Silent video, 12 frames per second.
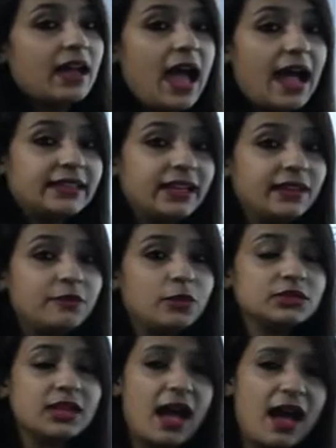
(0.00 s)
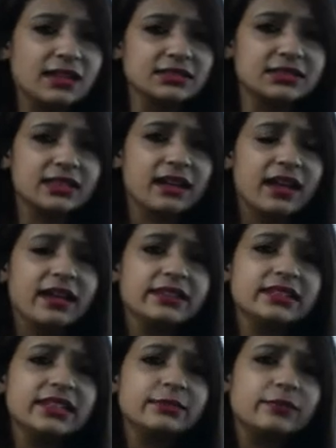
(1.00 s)
and he was asked
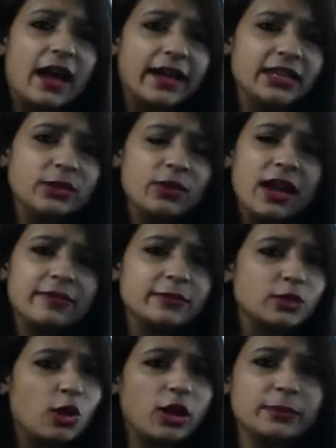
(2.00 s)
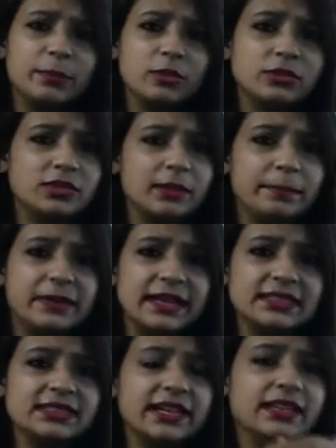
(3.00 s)
that why you have not put the
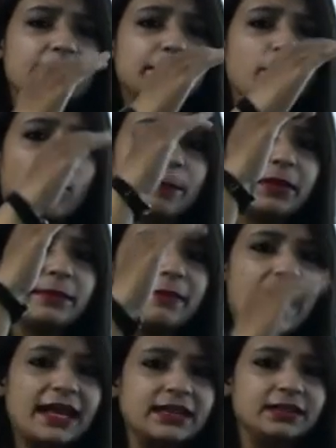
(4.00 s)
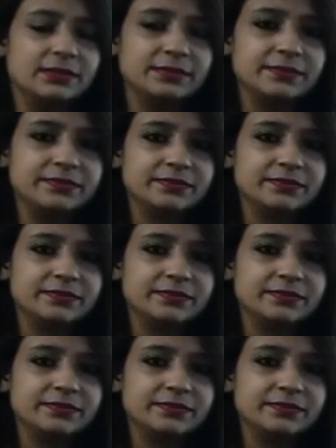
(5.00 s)
bricks in a proper manner.